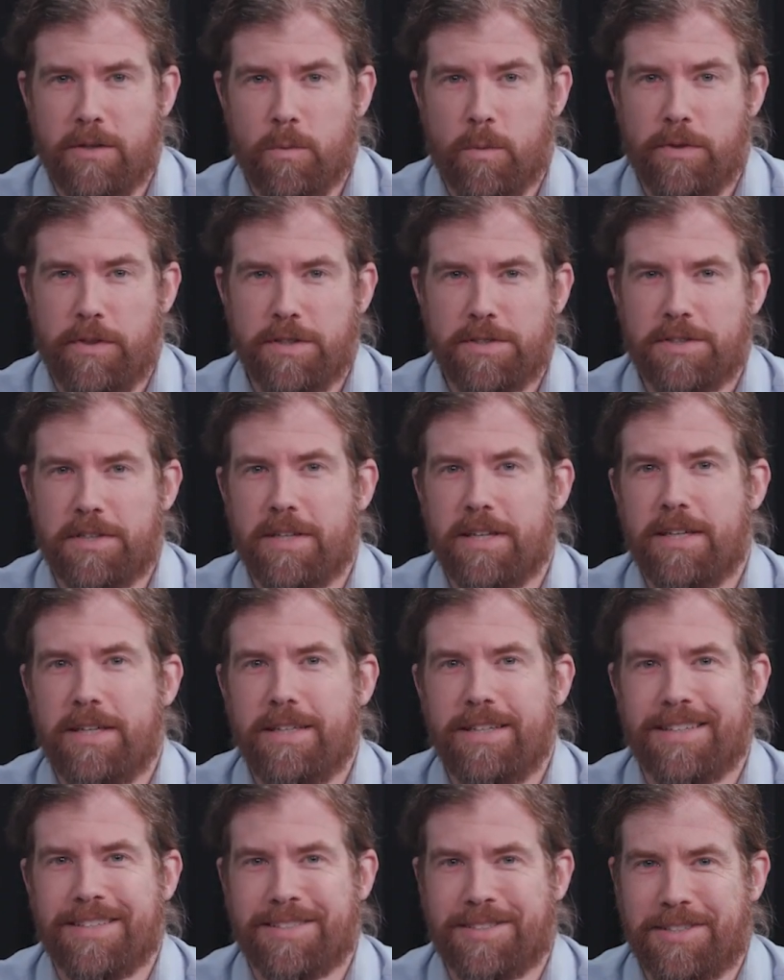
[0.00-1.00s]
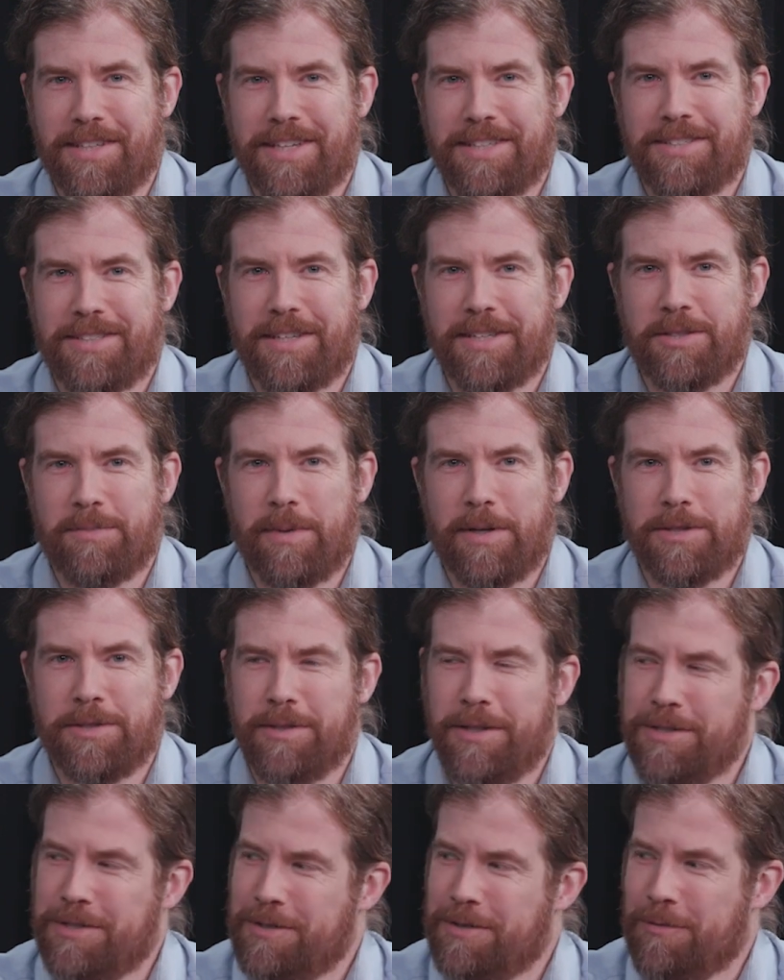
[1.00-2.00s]
With us today is DSS
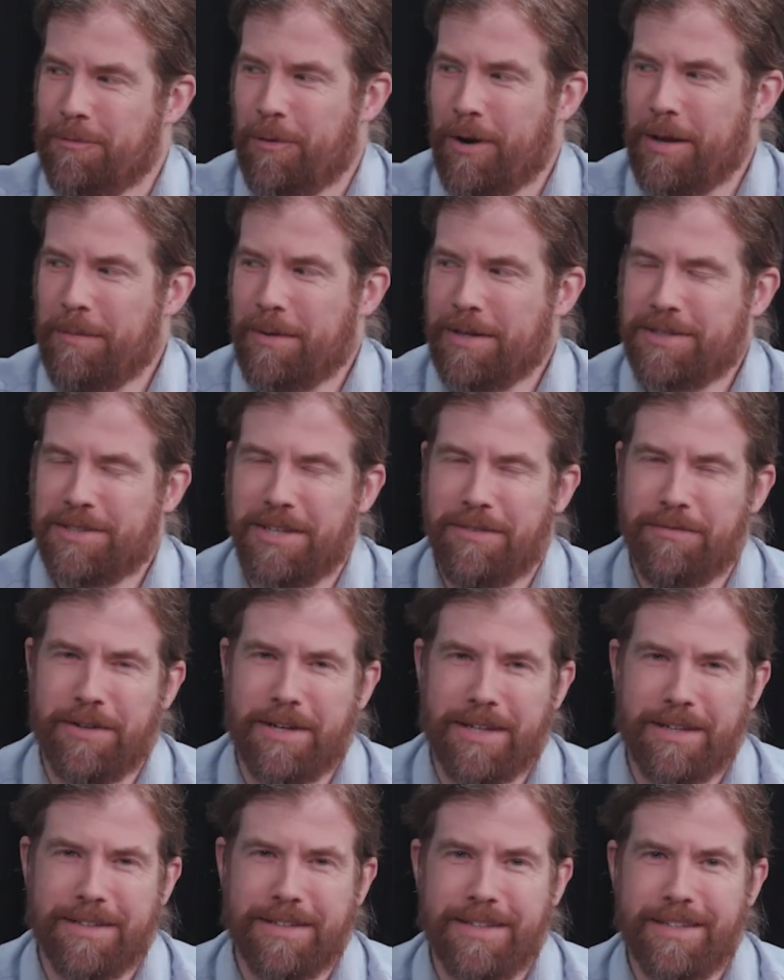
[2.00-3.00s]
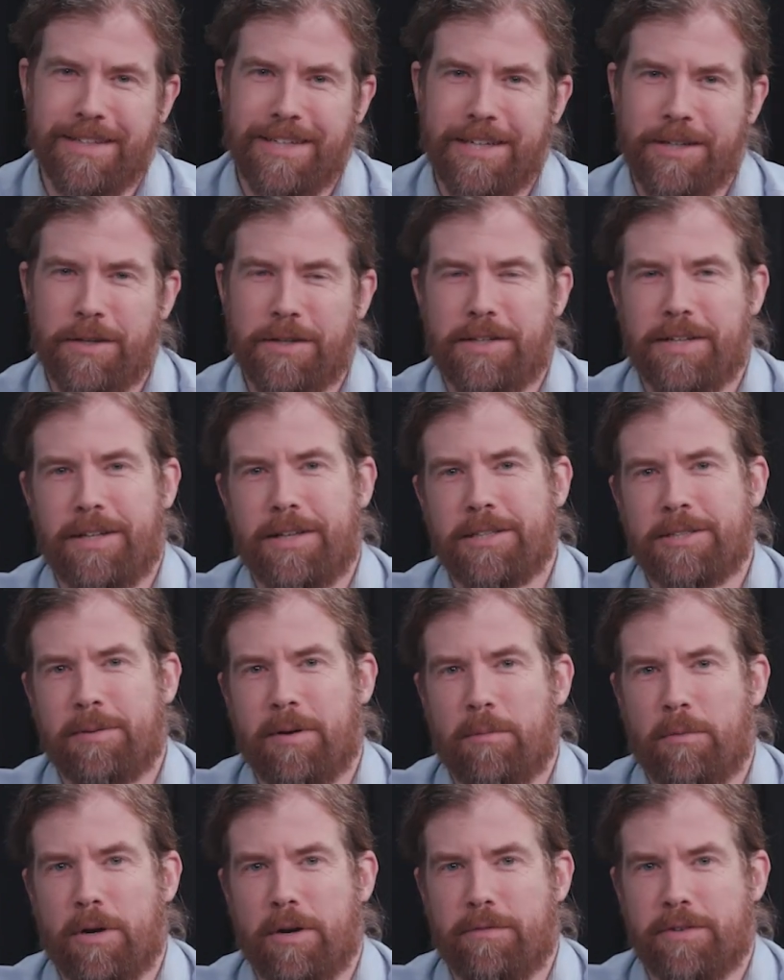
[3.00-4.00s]
Special Agent Ryan McSymphony, here to tell us
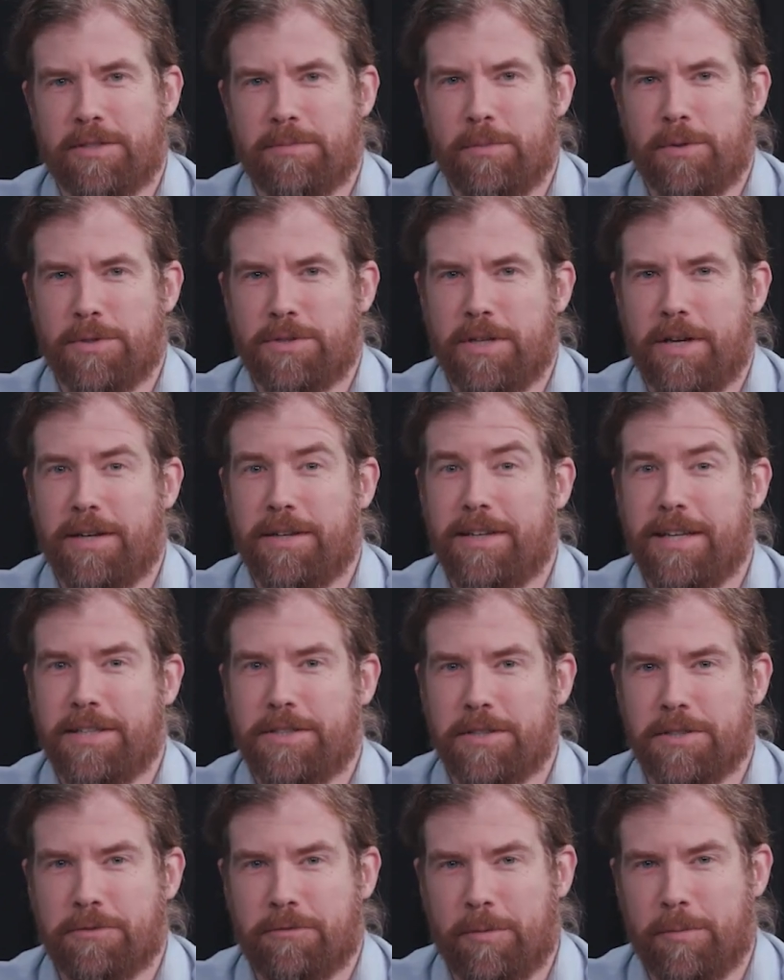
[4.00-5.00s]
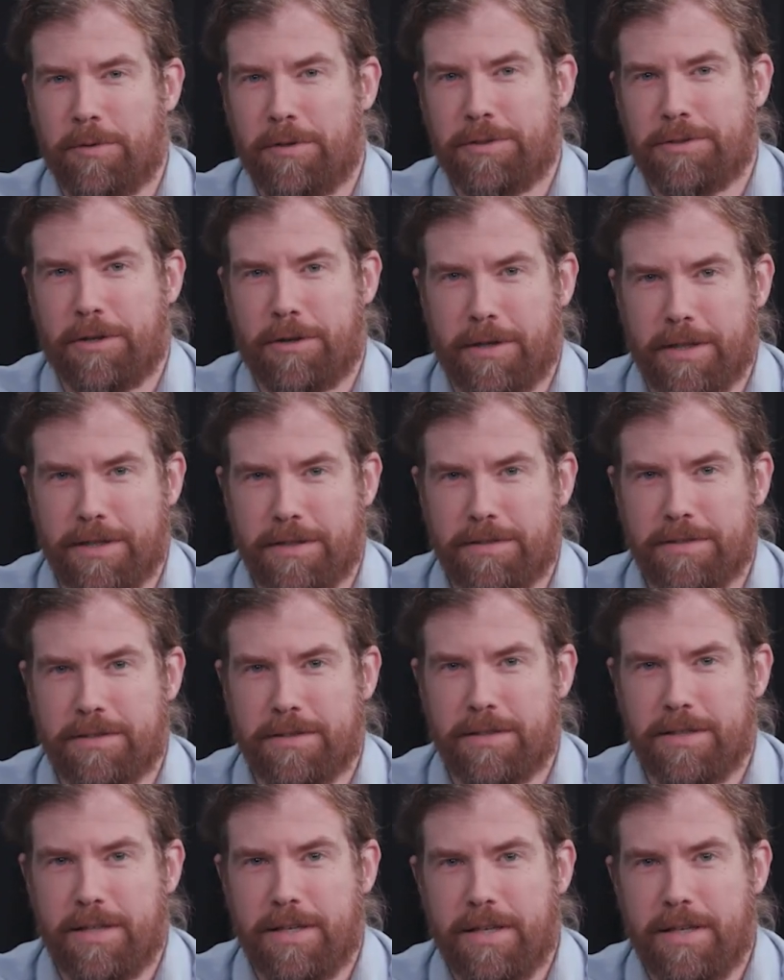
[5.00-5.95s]
about one of his most audacious criminal targets.